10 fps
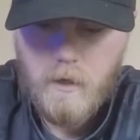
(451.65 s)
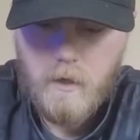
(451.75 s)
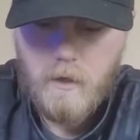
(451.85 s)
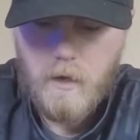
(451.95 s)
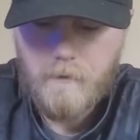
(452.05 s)

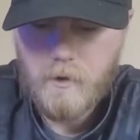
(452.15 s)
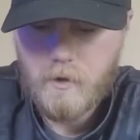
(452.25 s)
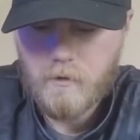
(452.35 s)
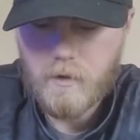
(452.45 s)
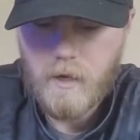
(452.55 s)
The difference
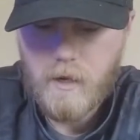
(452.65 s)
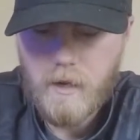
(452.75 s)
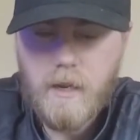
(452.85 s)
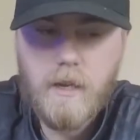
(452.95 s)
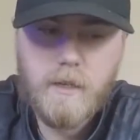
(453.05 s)
you'll see in
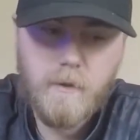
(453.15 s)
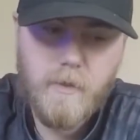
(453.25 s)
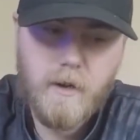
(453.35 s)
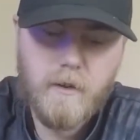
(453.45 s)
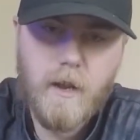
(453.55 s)
these
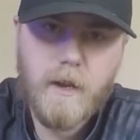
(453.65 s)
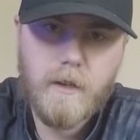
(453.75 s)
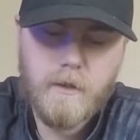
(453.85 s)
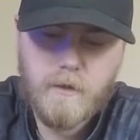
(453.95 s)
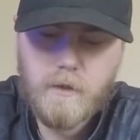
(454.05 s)
compared to, like,
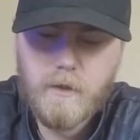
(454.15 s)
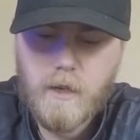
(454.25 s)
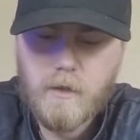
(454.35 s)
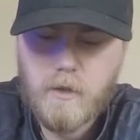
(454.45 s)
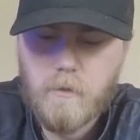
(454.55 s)
let's
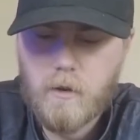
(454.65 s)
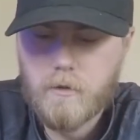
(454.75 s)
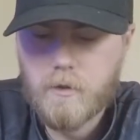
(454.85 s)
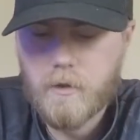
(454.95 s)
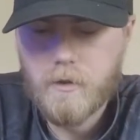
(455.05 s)
say the
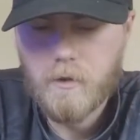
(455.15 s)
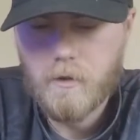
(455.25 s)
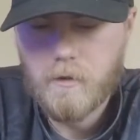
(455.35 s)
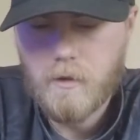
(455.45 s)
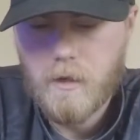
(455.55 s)
smaller trench
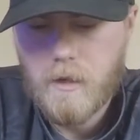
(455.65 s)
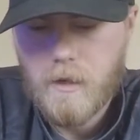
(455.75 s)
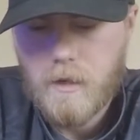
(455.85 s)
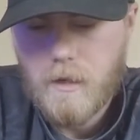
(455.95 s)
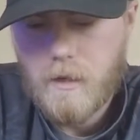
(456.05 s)
hog
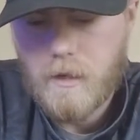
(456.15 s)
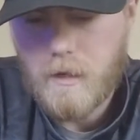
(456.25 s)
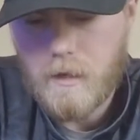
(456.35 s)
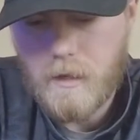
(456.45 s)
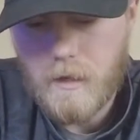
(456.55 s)

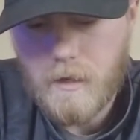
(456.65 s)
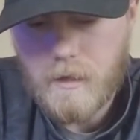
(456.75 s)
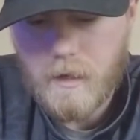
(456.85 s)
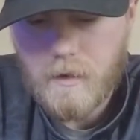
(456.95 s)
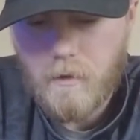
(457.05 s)

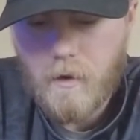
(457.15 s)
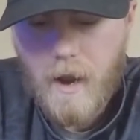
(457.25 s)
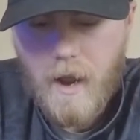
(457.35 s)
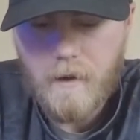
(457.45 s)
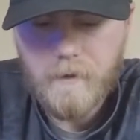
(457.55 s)
is they don't
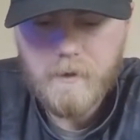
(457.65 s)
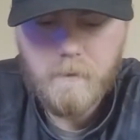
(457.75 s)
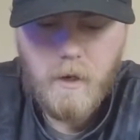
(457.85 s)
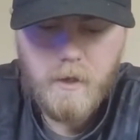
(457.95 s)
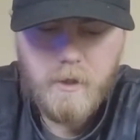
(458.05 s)
have as
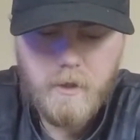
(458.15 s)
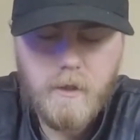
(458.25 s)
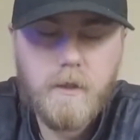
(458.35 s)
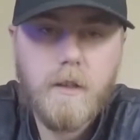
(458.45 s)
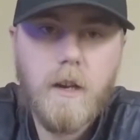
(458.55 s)
much
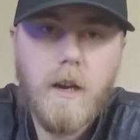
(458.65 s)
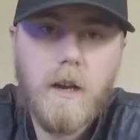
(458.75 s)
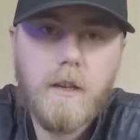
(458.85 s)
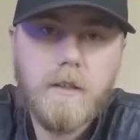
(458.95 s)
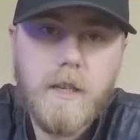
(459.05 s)

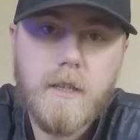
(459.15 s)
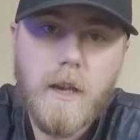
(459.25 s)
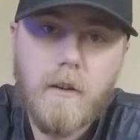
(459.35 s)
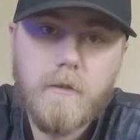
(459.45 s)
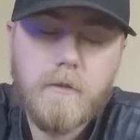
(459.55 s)

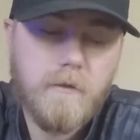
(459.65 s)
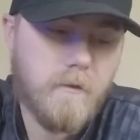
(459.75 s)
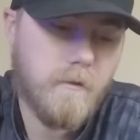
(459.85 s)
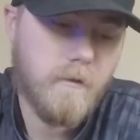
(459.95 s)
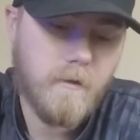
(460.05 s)
detail,
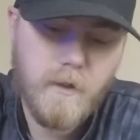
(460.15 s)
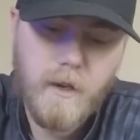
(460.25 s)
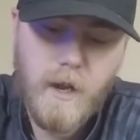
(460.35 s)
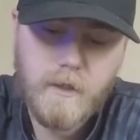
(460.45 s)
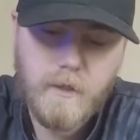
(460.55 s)
and
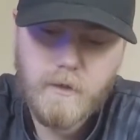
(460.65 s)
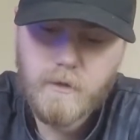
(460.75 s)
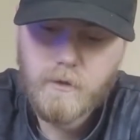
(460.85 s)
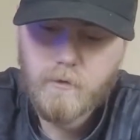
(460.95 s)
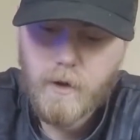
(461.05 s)
that's
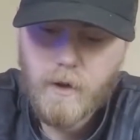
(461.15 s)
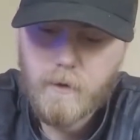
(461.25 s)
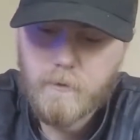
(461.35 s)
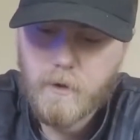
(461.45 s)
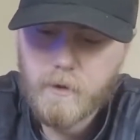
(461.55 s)
straight
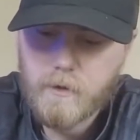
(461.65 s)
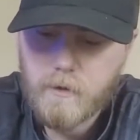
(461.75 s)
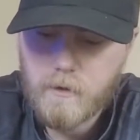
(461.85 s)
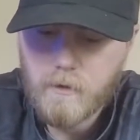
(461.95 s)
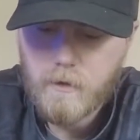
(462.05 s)
up.
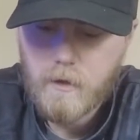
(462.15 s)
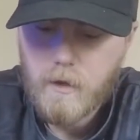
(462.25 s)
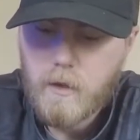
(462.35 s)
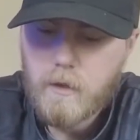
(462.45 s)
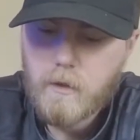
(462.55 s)
There's
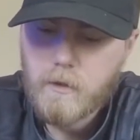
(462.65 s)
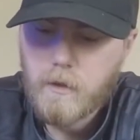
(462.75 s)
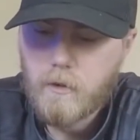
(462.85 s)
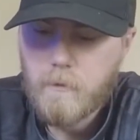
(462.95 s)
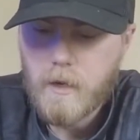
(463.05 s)
a
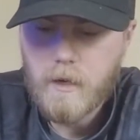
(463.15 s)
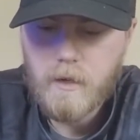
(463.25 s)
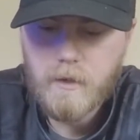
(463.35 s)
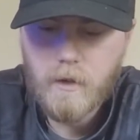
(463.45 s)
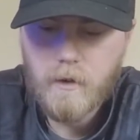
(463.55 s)
little bit of
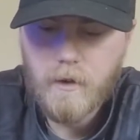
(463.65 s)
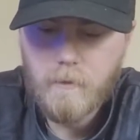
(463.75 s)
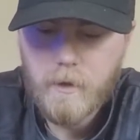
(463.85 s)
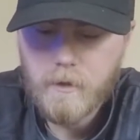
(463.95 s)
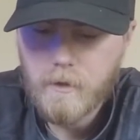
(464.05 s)
detail here,
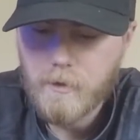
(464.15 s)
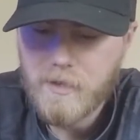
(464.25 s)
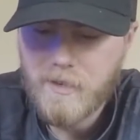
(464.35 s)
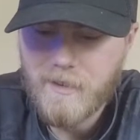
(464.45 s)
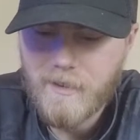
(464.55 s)
but
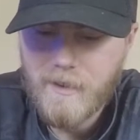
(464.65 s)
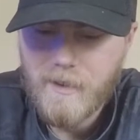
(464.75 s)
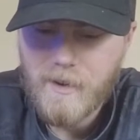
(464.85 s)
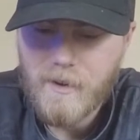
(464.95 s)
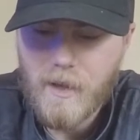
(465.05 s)
there's
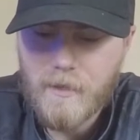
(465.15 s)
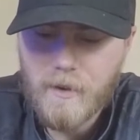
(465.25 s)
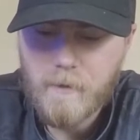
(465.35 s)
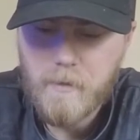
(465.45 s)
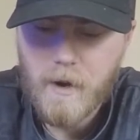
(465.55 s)
nothing
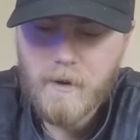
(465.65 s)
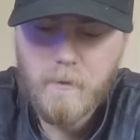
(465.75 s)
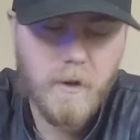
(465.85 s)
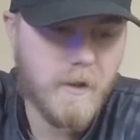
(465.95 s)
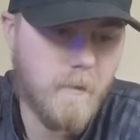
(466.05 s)
compared to
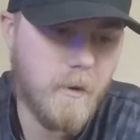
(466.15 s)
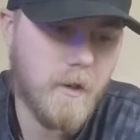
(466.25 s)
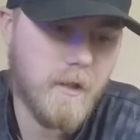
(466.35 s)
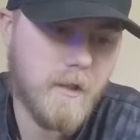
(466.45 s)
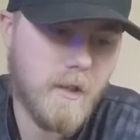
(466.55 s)
what they
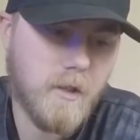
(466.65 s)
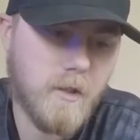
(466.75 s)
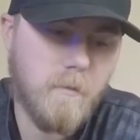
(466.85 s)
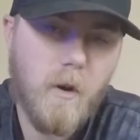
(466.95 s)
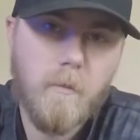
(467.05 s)
put in such a
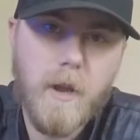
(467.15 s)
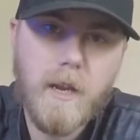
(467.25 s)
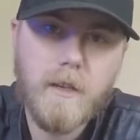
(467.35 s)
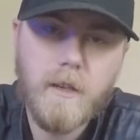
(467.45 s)
small bait